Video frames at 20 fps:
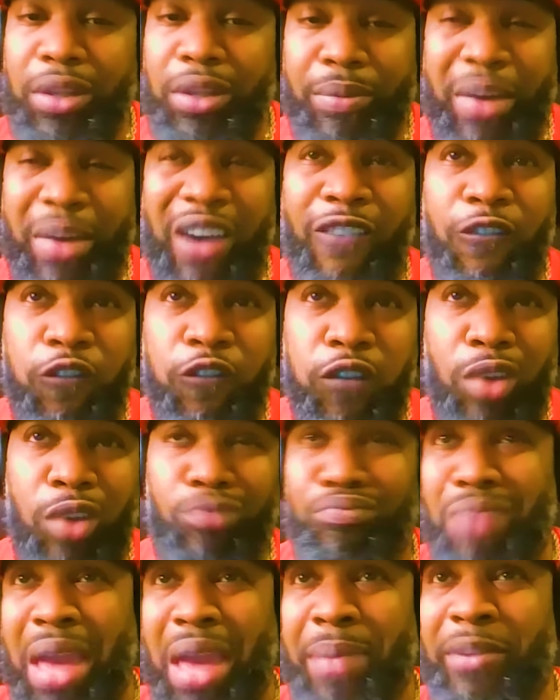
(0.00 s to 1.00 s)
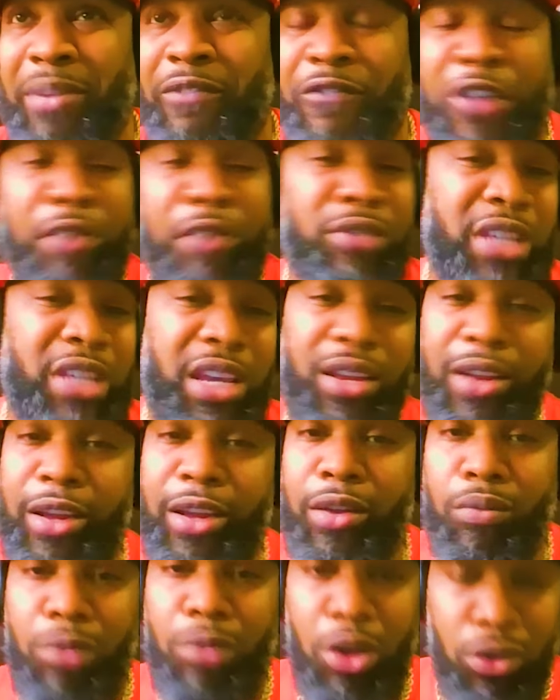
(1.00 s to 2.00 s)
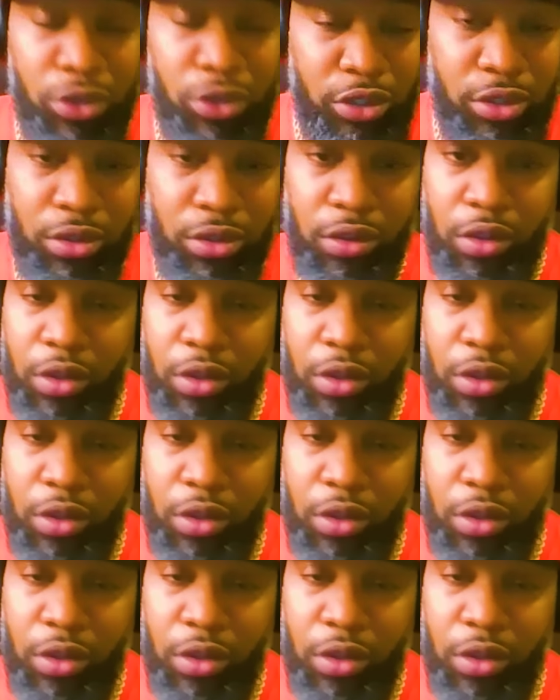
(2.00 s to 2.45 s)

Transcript: about maybe 15 at the most.